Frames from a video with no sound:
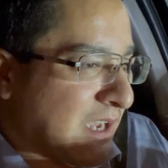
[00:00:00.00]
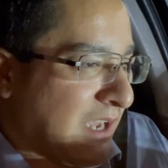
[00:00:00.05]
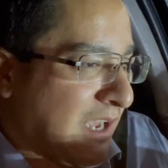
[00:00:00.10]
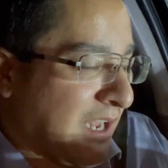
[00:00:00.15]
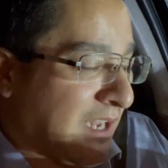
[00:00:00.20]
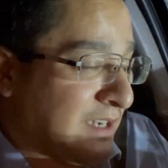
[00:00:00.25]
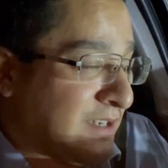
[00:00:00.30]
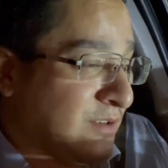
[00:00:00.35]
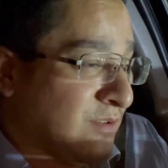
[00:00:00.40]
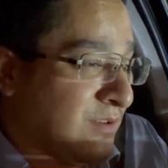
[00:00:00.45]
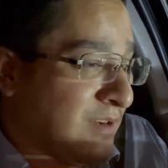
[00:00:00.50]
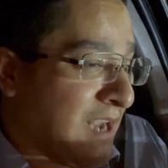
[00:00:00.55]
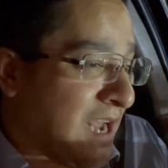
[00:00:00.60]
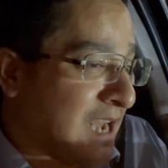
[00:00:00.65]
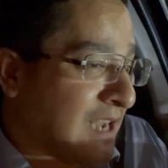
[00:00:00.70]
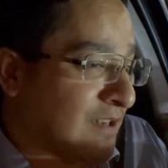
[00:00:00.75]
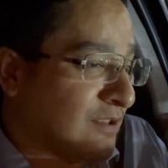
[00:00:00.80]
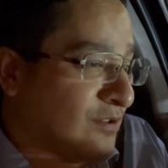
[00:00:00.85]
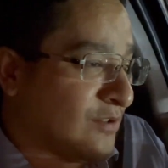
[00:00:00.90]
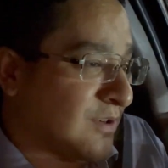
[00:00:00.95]
And do
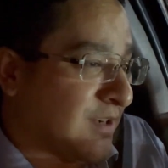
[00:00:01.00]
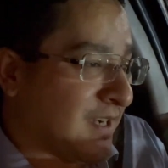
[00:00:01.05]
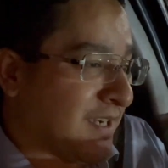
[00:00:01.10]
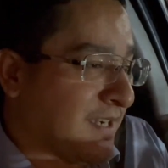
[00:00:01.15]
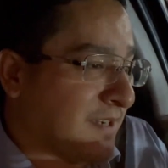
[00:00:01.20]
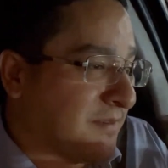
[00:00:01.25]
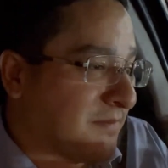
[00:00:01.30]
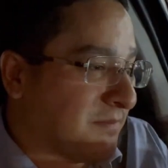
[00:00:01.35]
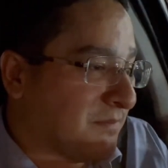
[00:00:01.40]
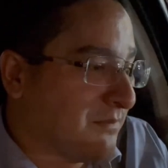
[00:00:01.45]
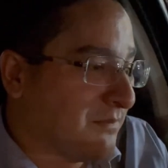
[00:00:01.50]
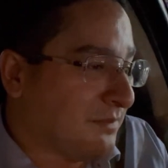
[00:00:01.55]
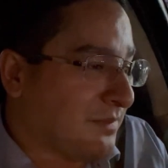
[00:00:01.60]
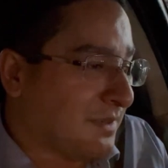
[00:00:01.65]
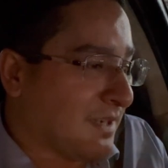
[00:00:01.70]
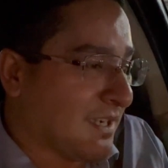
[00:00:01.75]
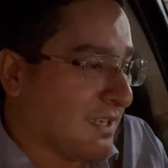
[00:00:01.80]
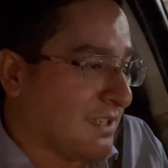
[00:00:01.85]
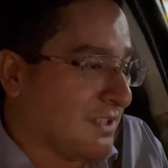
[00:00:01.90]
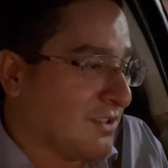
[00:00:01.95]
not drink
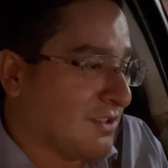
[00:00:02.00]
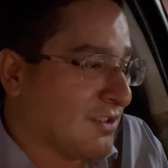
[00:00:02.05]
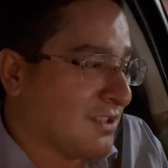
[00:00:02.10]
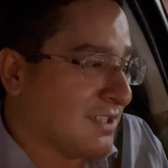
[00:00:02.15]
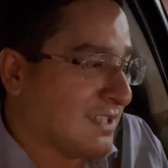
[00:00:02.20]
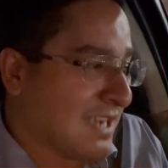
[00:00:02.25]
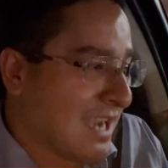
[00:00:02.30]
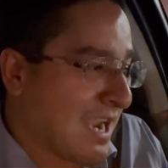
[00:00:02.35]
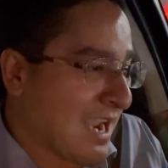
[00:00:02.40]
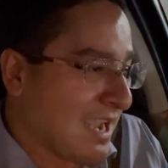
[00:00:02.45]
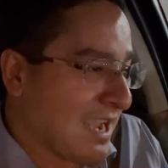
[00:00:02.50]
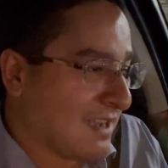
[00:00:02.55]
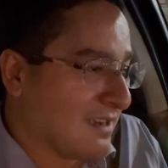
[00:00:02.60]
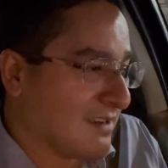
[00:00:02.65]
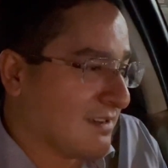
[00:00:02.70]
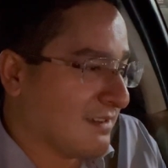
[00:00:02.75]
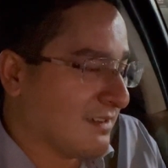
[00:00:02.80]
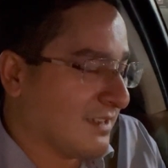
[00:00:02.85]
because you're sad.